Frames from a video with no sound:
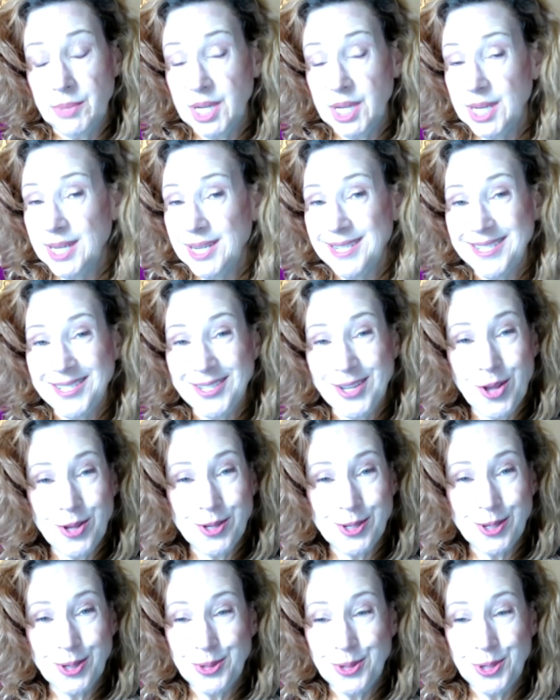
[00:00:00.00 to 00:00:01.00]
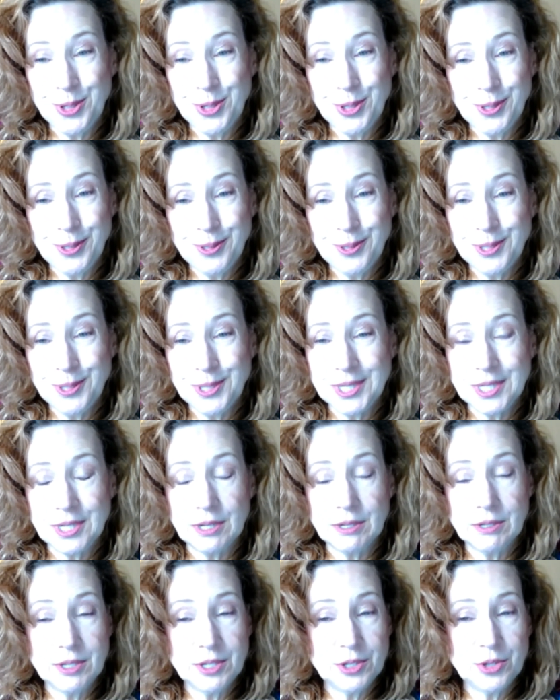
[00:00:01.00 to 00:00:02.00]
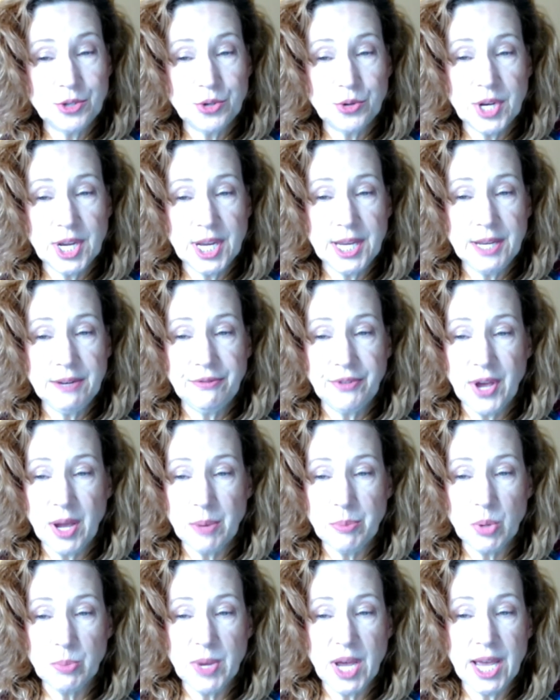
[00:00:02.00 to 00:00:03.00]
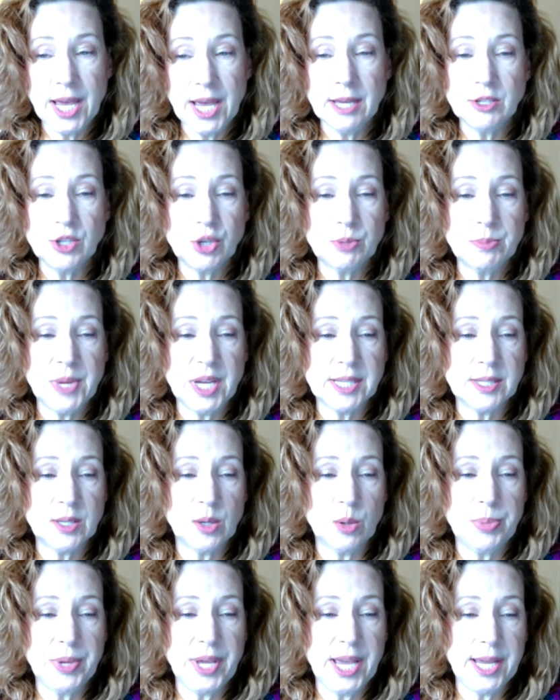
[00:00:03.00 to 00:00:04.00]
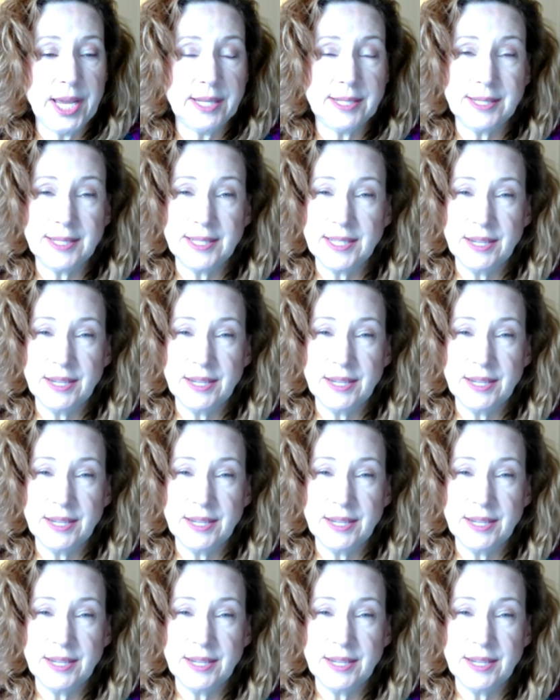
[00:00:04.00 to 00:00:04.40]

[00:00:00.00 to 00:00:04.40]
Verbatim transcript: But it's also used to treat fibromyalgia muscle pain and